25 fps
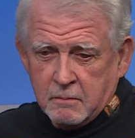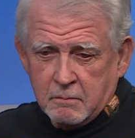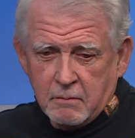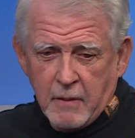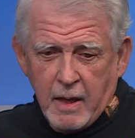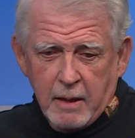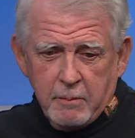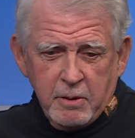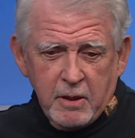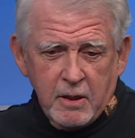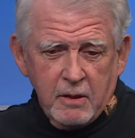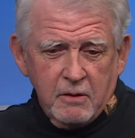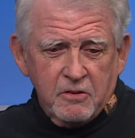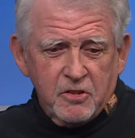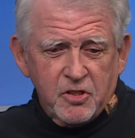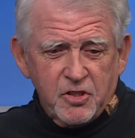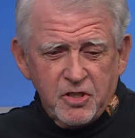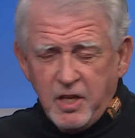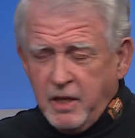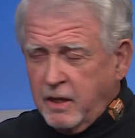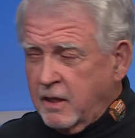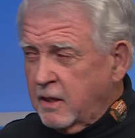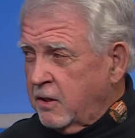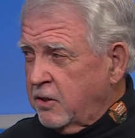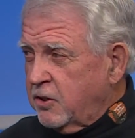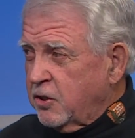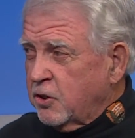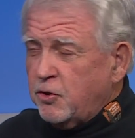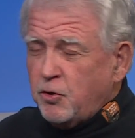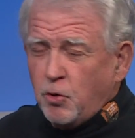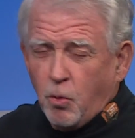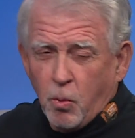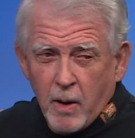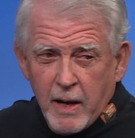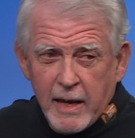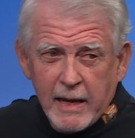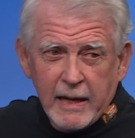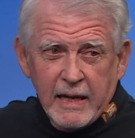maybe 10 to
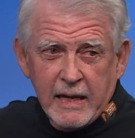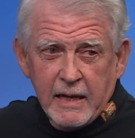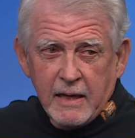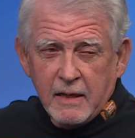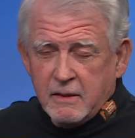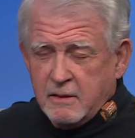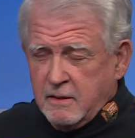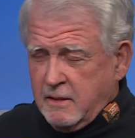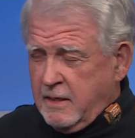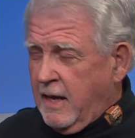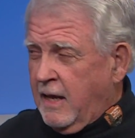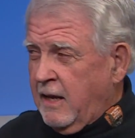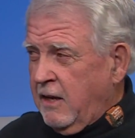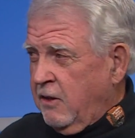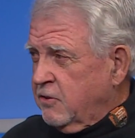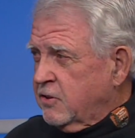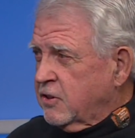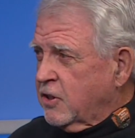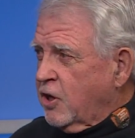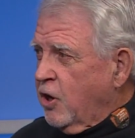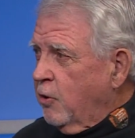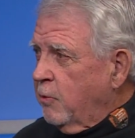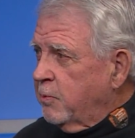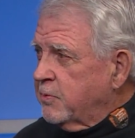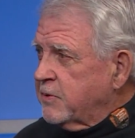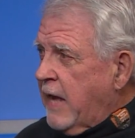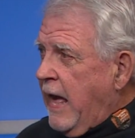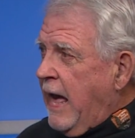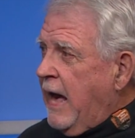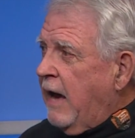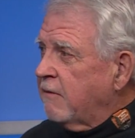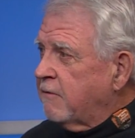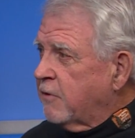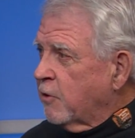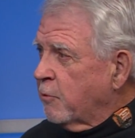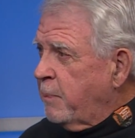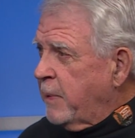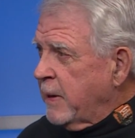20 telescopes
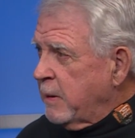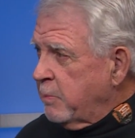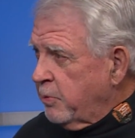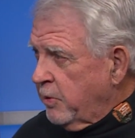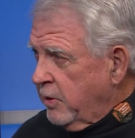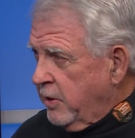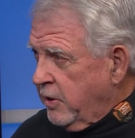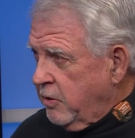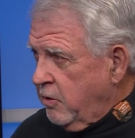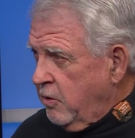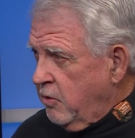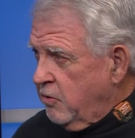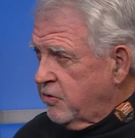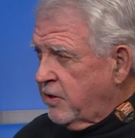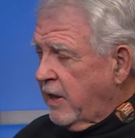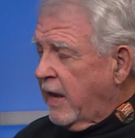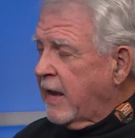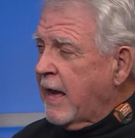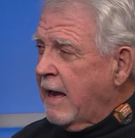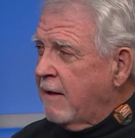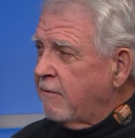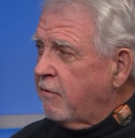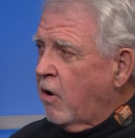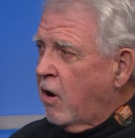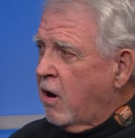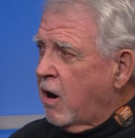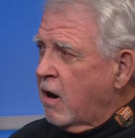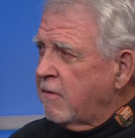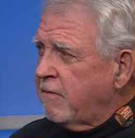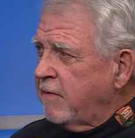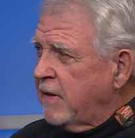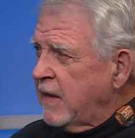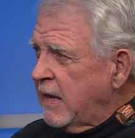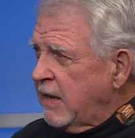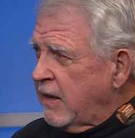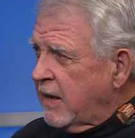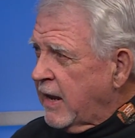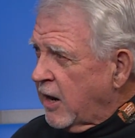out for people to use. They have
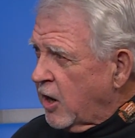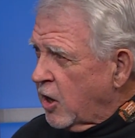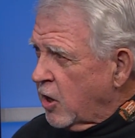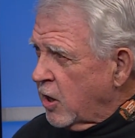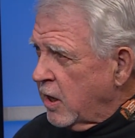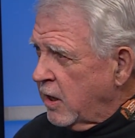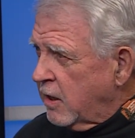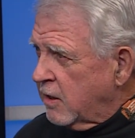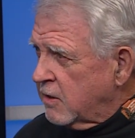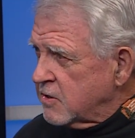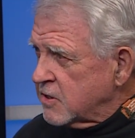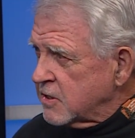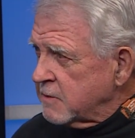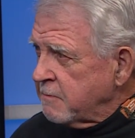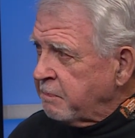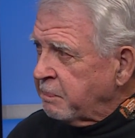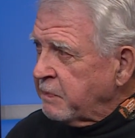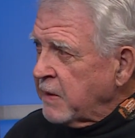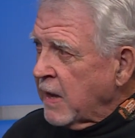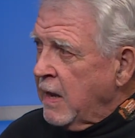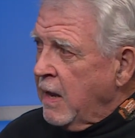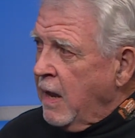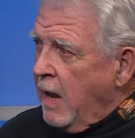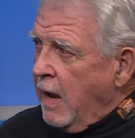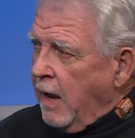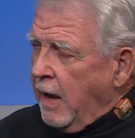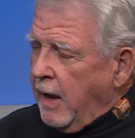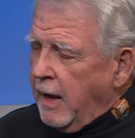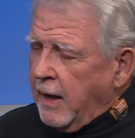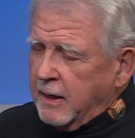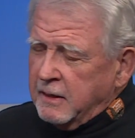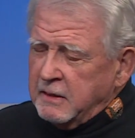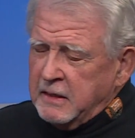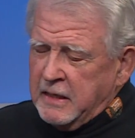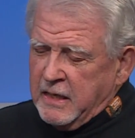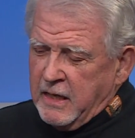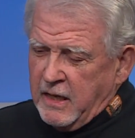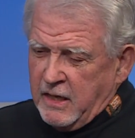RV areas,
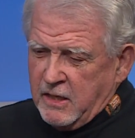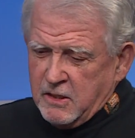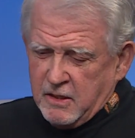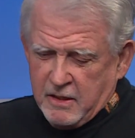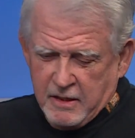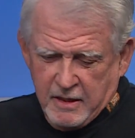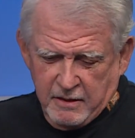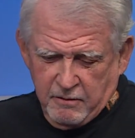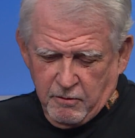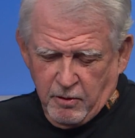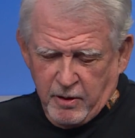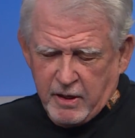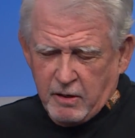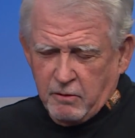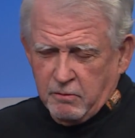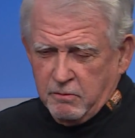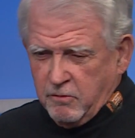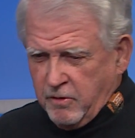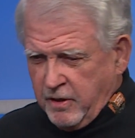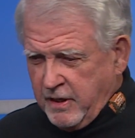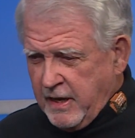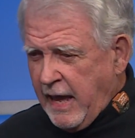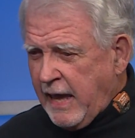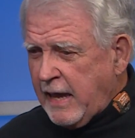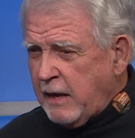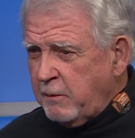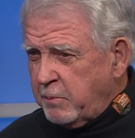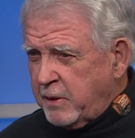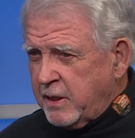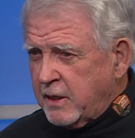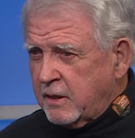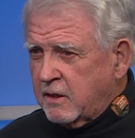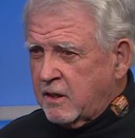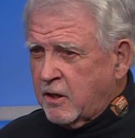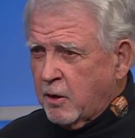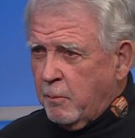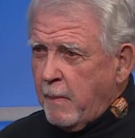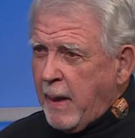uh, and we, we named
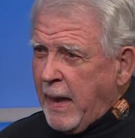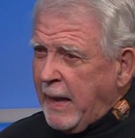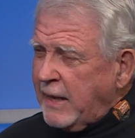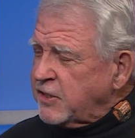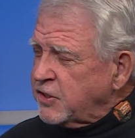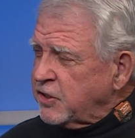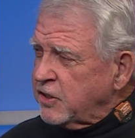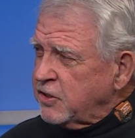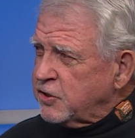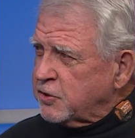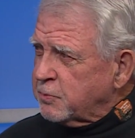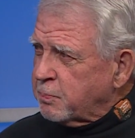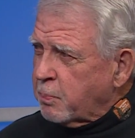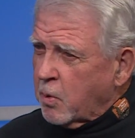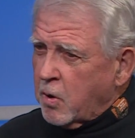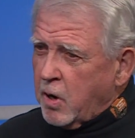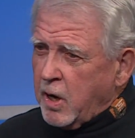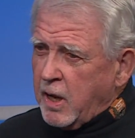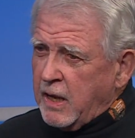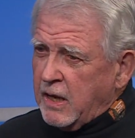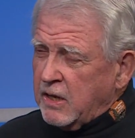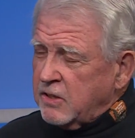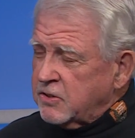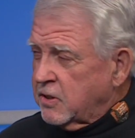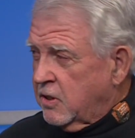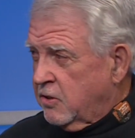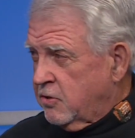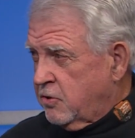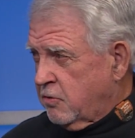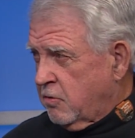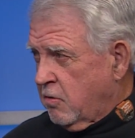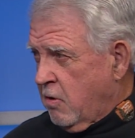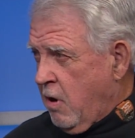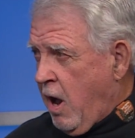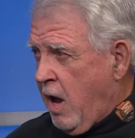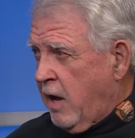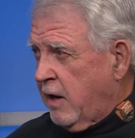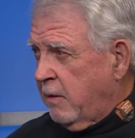it Comanche Springs
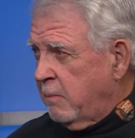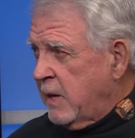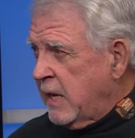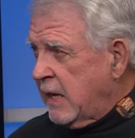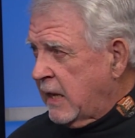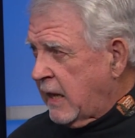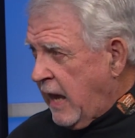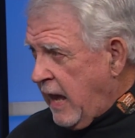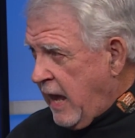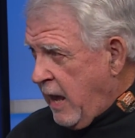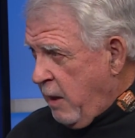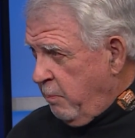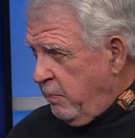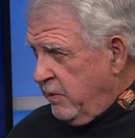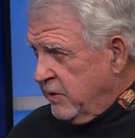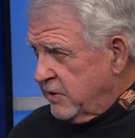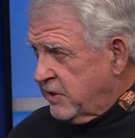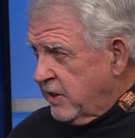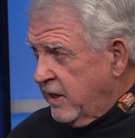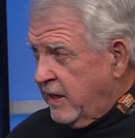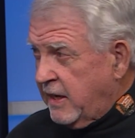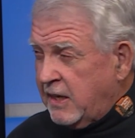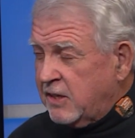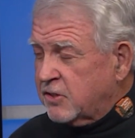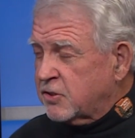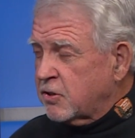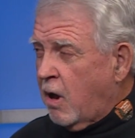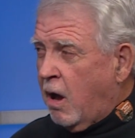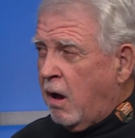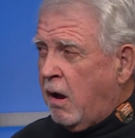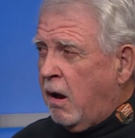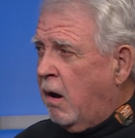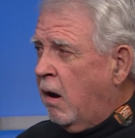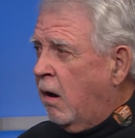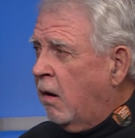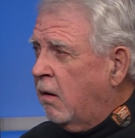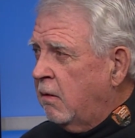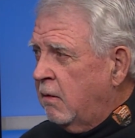Astronomy Campus, and it's
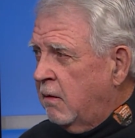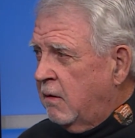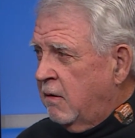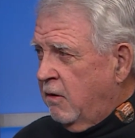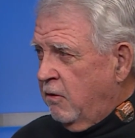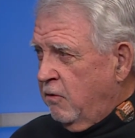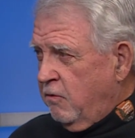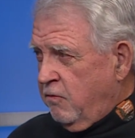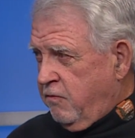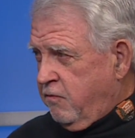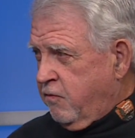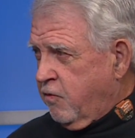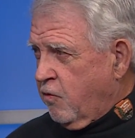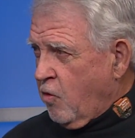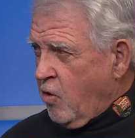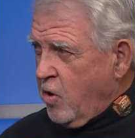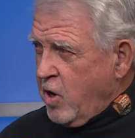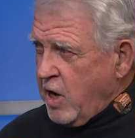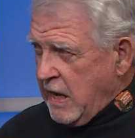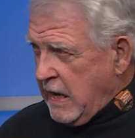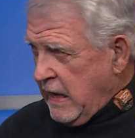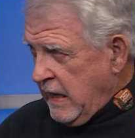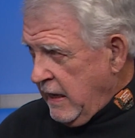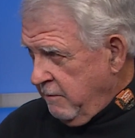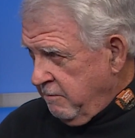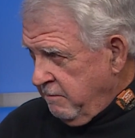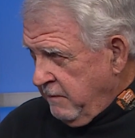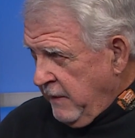all free.